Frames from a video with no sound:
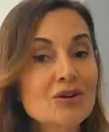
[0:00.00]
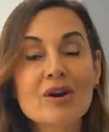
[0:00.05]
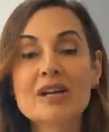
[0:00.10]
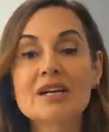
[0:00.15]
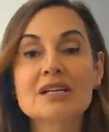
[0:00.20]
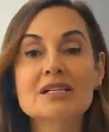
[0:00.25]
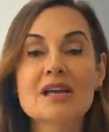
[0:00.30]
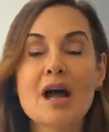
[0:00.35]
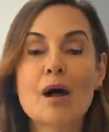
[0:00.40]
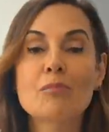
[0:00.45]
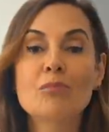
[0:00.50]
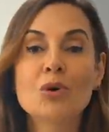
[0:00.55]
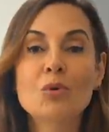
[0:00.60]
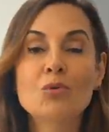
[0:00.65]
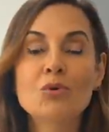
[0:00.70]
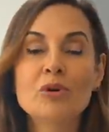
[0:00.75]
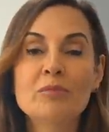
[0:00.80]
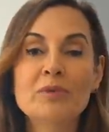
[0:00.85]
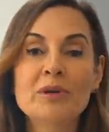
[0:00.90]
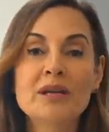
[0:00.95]
great example
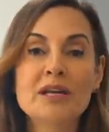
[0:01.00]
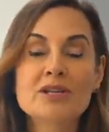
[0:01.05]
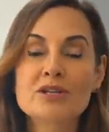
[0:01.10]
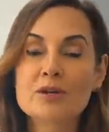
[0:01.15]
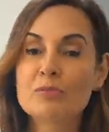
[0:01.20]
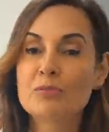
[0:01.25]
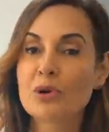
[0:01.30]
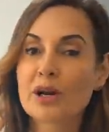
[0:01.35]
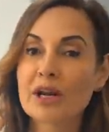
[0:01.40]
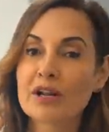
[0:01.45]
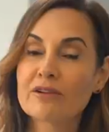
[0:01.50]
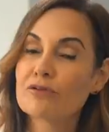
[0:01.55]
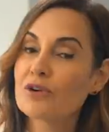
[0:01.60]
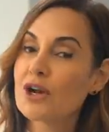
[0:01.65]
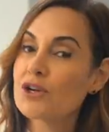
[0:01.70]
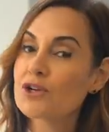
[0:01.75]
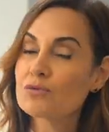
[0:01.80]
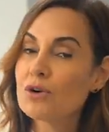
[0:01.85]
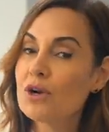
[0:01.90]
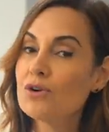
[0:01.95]
would be to bring
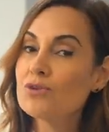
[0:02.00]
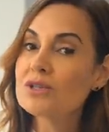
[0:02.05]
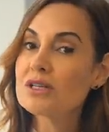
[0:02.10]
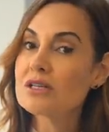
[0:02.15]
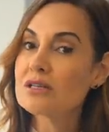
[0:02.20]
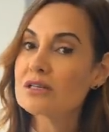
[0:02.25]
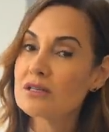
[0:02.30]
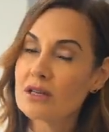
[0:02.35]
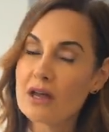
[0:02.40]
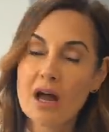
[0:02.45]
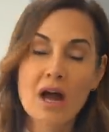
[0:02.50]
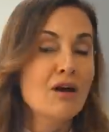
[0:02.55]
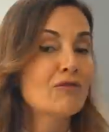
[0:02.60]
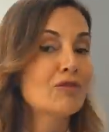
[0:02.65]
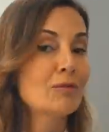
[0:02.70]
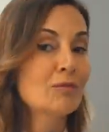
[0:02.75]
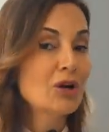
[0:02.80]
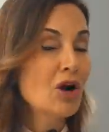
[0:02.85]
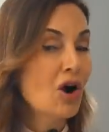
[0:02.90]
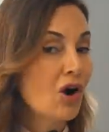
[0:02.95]
fresh roses
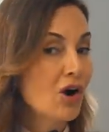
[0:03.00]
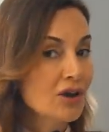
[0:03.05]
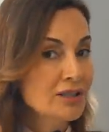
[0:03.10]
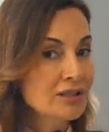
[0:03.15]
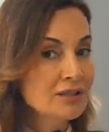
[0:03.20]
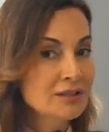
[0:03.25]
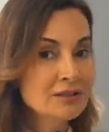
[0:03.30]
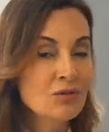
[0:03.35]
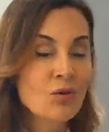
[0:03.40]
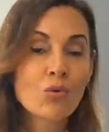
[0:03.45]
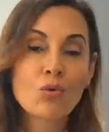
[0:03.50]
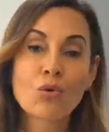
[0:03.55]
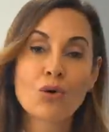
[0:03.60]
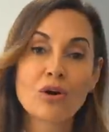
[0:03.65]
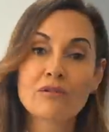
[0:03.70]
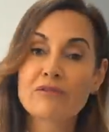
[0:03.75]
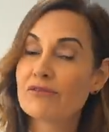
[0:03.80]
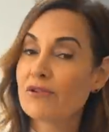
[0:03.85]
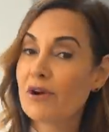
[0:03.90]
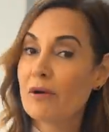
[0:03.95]
from a garden
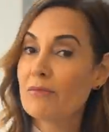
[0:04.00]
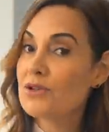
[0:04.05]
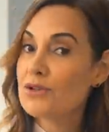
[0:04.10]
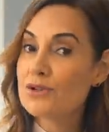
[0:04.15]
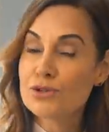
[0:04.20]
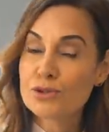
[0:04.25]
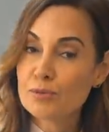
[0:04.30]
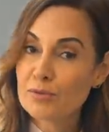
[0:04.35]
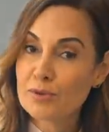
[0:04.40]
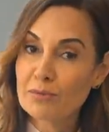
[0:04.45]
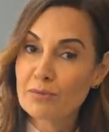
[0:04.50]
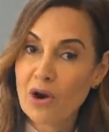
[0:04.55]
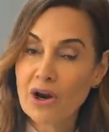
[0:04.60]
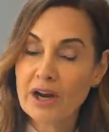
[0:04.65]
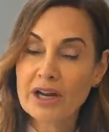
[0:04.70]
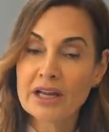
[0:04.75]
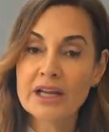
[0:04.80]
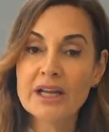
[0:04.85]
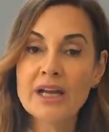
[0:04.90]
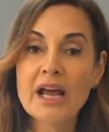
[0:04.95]
or from the
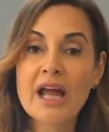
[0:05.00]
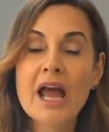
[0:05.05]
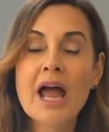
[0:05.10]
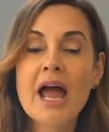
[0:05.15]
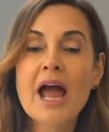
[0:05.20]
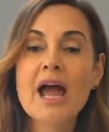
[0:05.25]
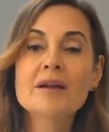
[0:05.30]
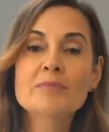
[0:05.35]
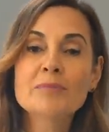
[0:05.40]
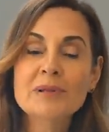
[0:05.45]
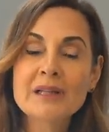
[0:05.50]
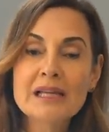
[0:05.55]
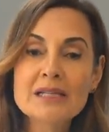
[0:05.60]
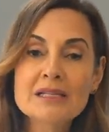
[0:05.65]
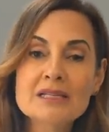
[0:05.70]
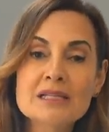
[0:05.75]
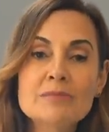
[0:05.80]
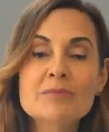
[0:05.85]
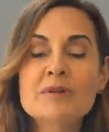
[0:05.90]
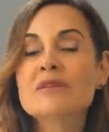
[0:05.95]
supermarket and
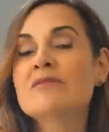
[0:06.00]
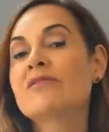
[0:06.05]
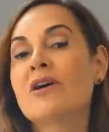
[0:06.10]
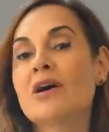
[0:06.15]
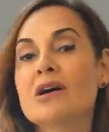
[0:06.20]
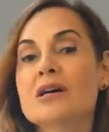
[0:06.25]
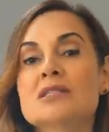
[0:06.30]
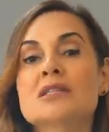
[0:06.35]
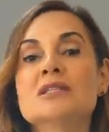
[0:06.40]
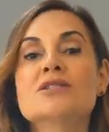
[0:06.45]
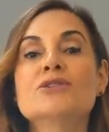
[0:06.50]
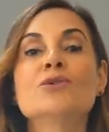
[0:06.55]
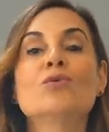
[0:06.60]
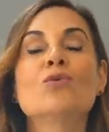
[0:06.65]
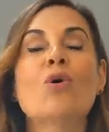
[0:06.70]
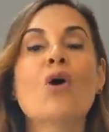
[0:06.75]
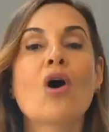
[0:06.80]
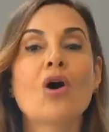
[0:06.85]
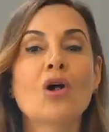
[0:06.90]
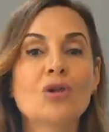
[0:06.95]
place them in vases
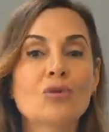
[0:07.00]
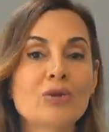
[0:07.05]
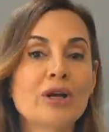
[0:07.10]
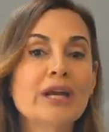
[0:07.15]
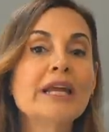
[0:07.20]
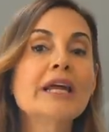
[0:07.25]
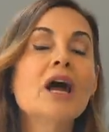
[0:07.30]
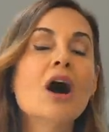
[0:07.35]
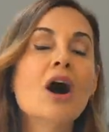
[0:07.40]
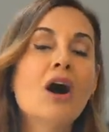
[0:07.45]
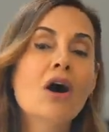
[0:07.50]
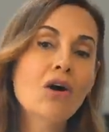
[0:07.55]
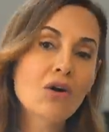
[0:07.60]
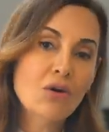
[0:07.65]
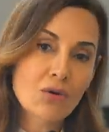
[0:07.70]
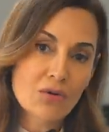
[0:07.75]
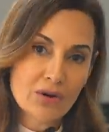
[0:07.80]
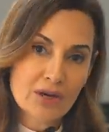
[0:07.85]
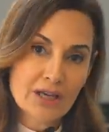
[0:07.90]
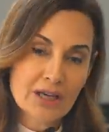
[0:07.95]
you already
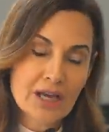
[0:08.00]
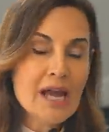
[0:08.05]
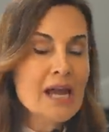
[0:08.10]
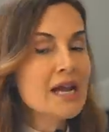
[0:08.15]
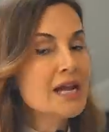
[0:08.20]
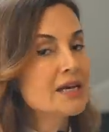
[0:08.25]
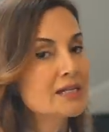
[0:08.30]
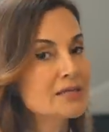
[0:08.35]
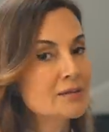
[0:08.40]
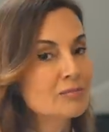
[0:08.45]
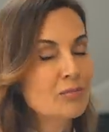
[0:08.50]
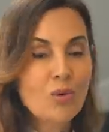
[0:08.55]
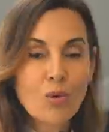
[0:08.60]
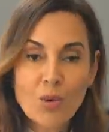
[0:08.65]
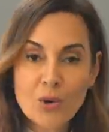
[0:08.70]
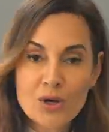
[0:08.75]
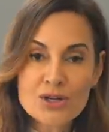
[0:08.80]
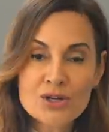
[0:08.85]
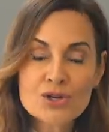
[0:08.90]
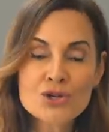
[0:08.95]
own. It is
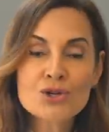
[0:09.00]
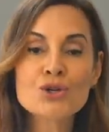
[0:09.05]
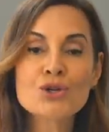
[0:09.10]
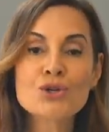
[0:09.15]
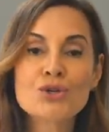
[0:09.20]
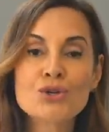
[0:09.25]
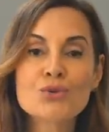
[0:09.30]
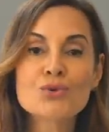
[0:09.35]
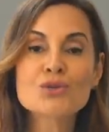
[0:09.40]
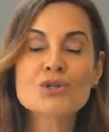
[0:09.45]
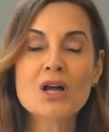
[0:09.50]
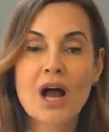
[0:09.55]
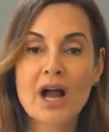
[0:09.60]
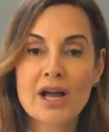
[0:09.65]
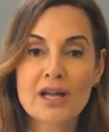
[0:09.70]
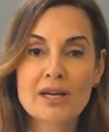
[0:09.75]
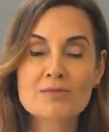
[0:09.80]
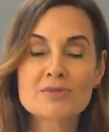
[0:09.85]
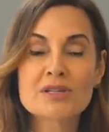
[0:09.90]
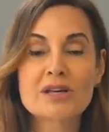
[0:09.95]
important to use
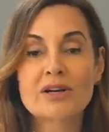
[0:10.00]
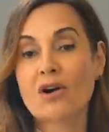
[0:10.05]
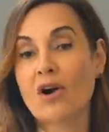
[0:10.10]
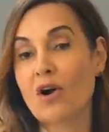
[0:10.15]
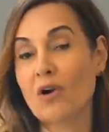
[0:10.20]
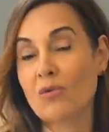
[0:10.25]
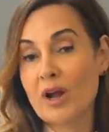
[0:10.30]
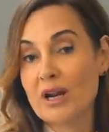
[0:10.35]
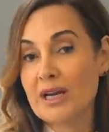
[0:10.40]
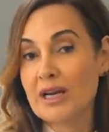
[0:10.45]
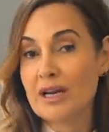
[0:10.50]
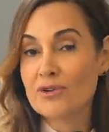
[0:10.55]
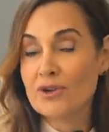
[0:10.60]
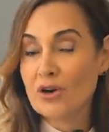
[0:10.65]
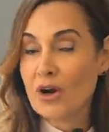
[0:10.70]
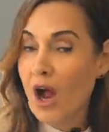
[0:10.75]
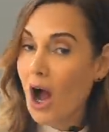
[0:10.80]
items that are already in your